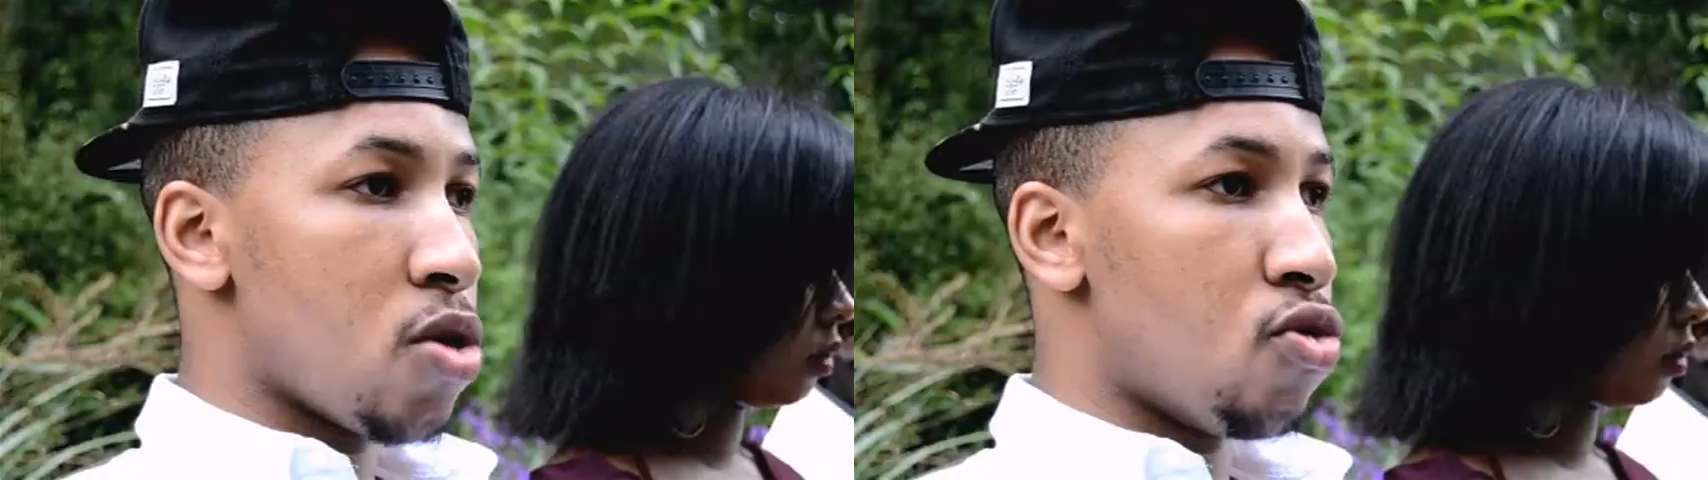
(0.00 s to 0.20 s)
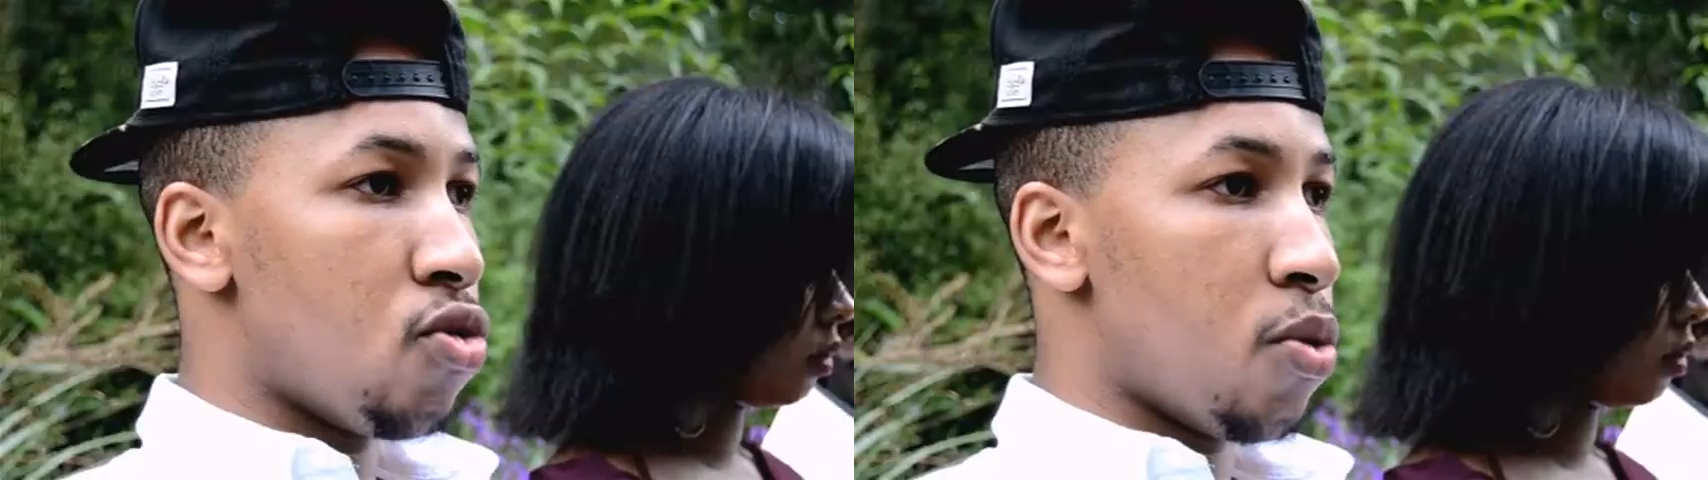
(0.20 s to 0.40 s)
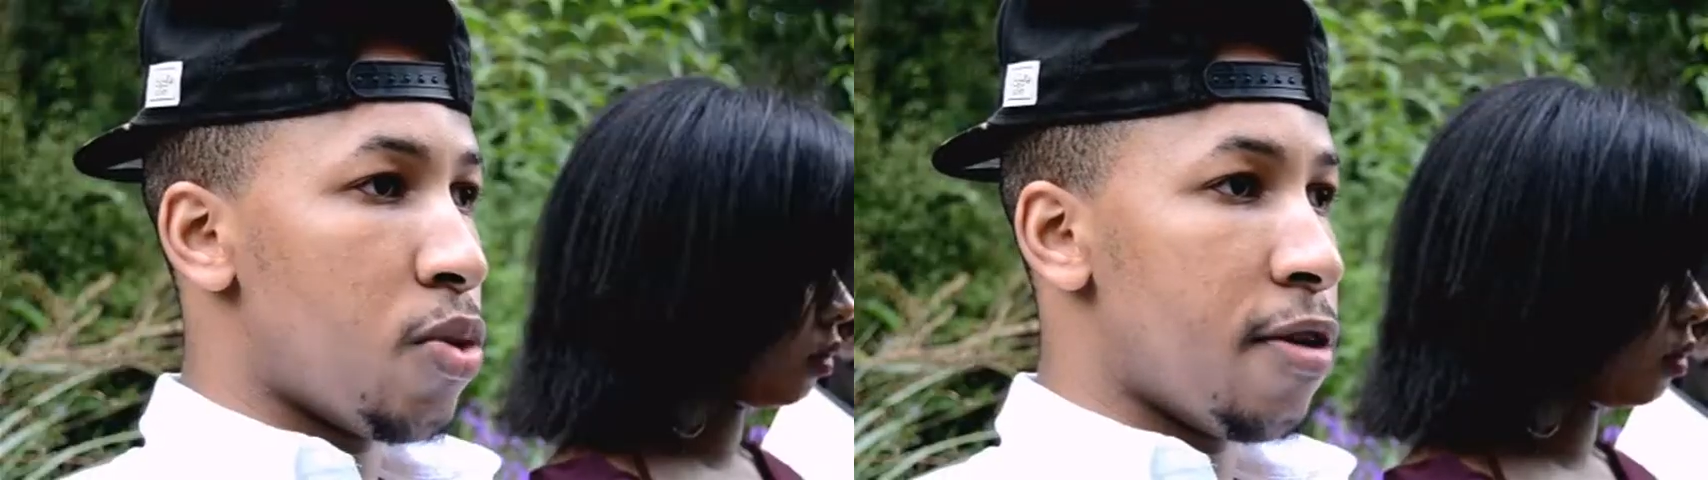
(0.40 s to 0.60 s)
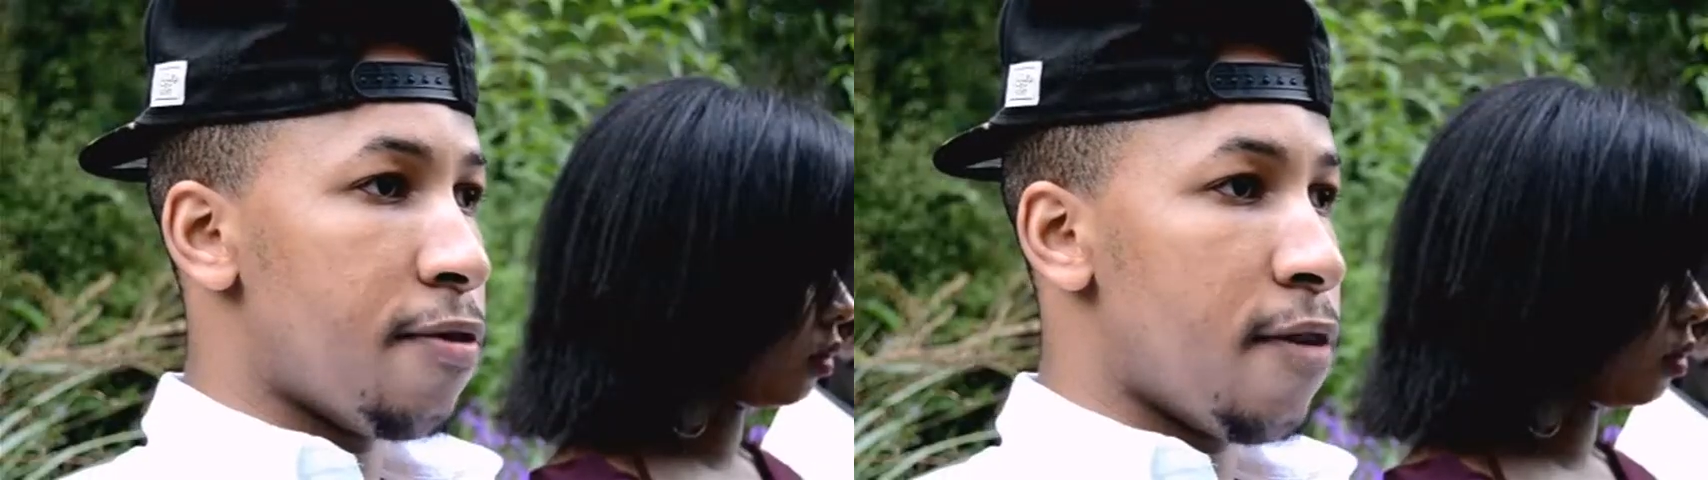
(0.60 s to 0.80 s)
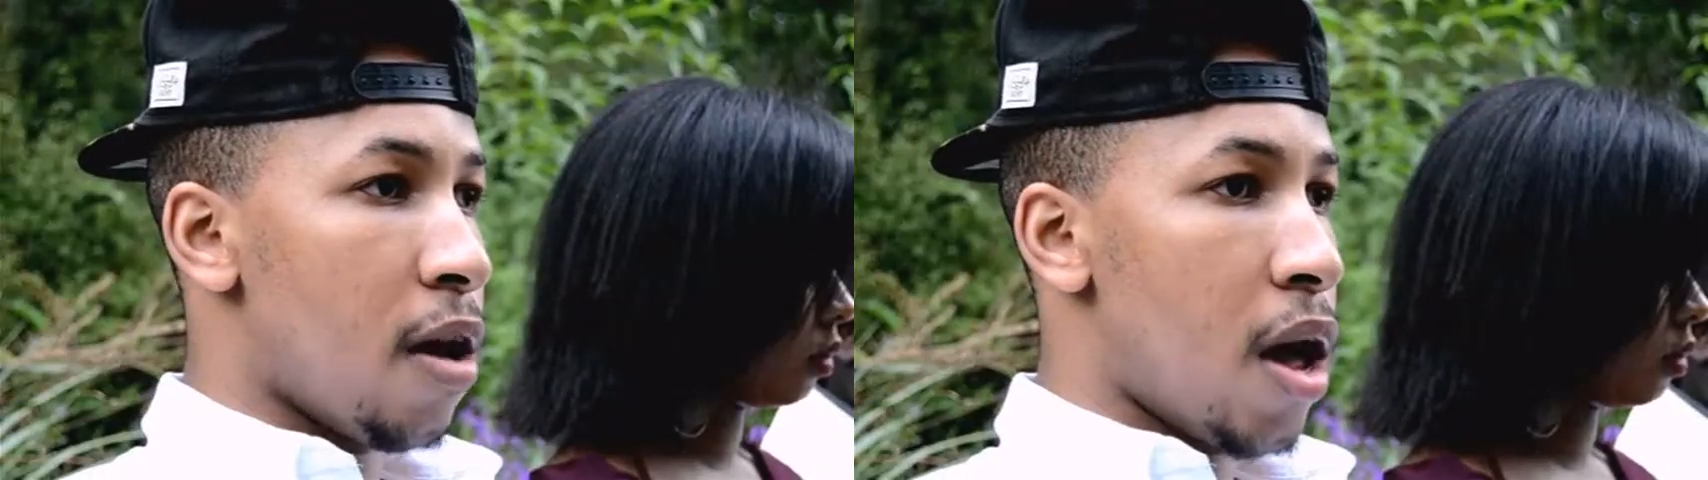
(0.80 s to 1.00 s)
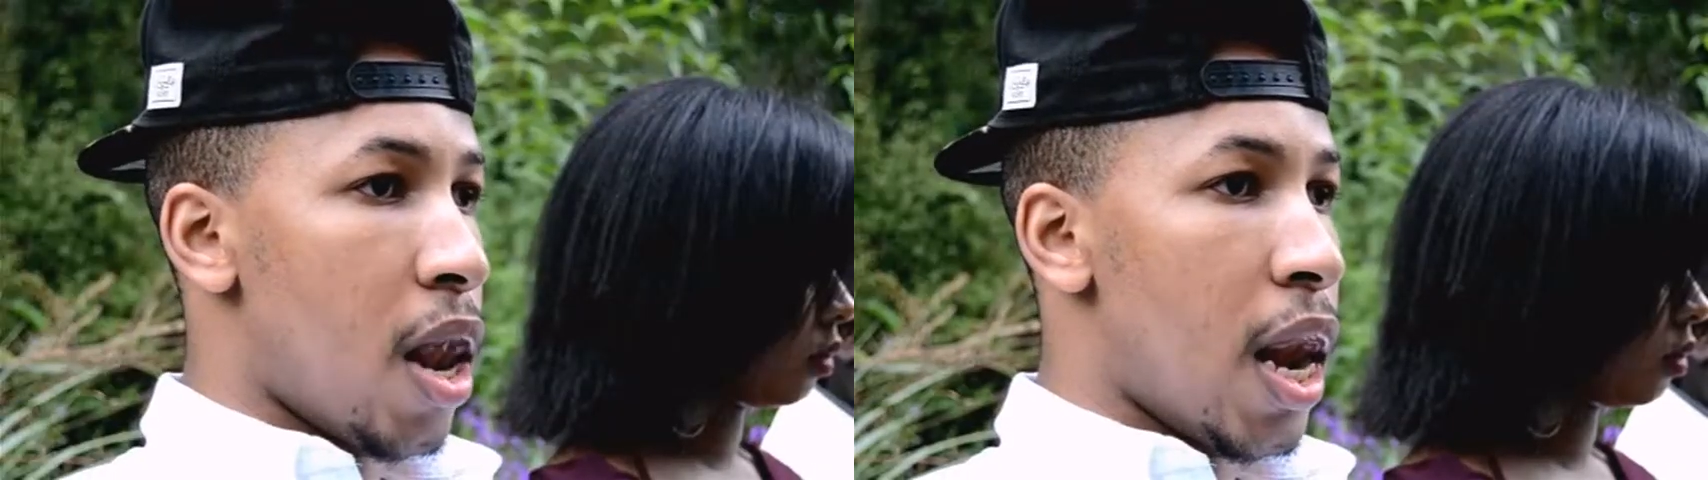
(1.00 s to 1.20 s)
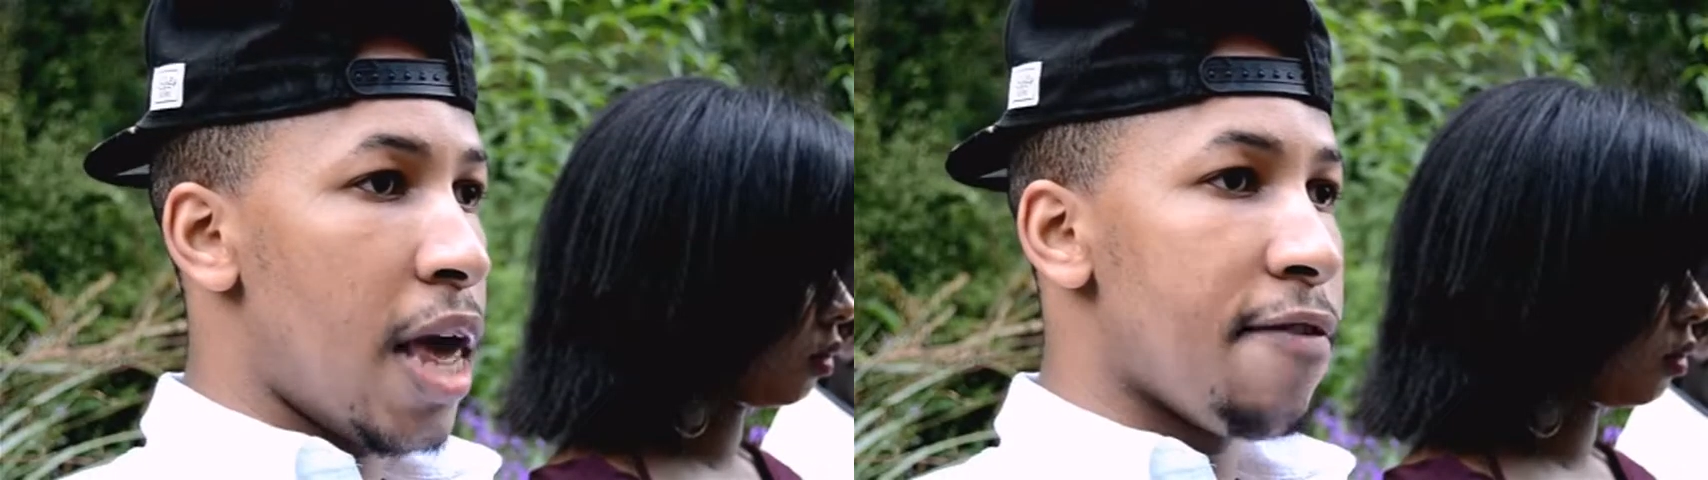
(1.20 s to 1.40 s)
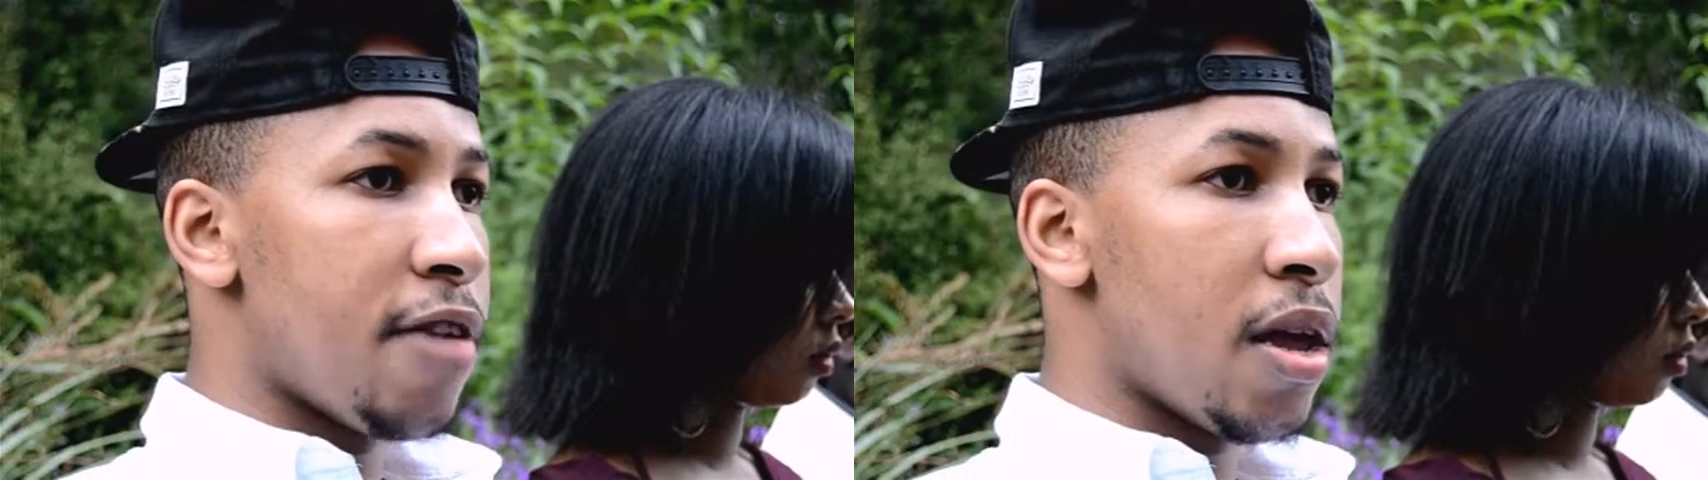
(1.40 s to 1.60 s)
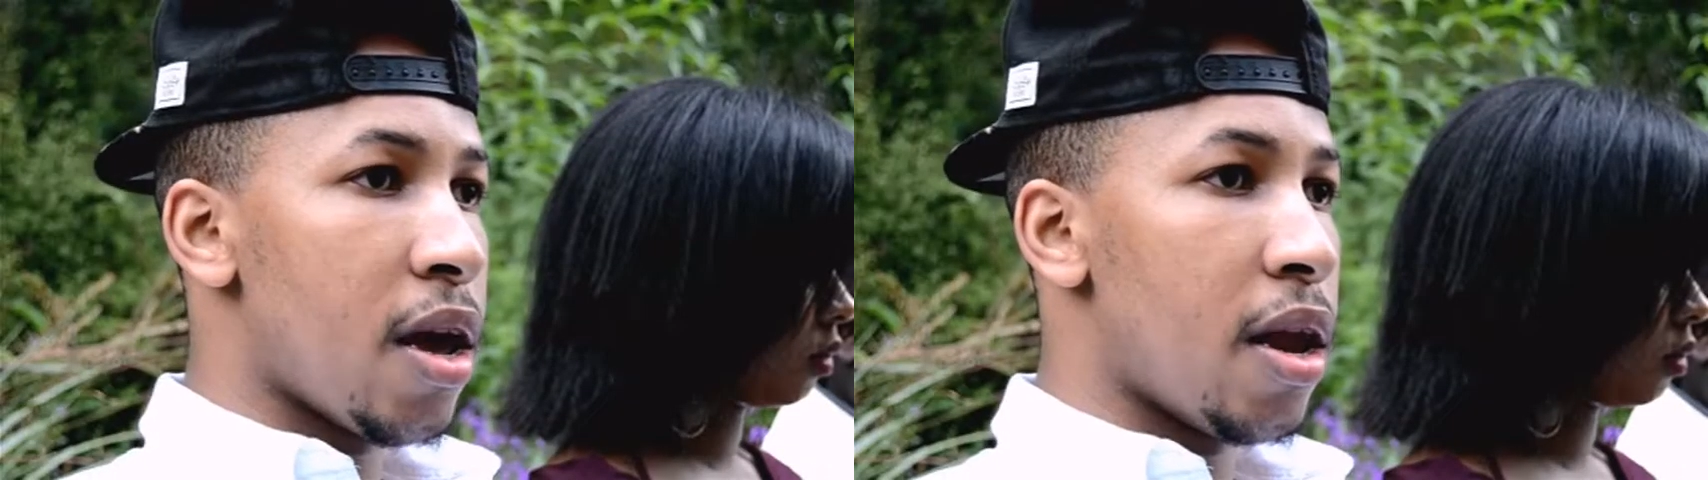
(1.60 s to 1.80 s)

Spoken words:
So we've lived here